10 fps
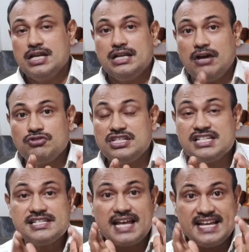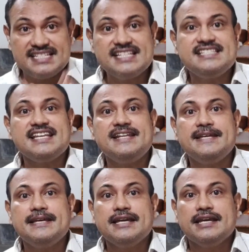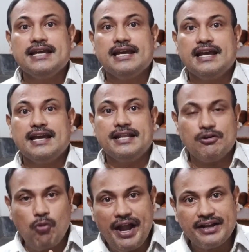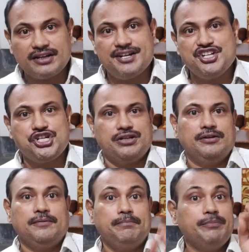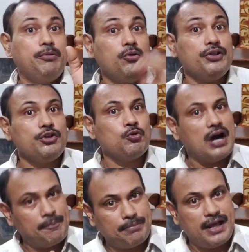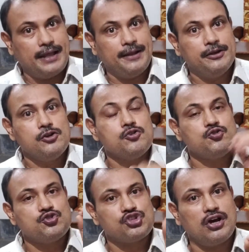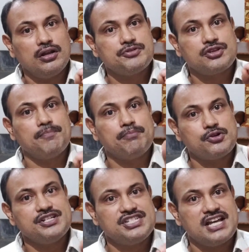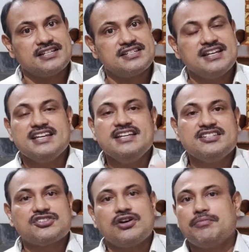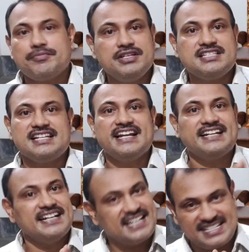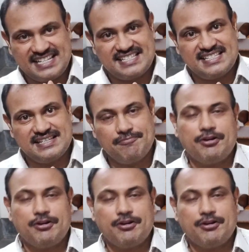Now this is essentially a required condition before you apply to solve some potentials in some of the selected cases.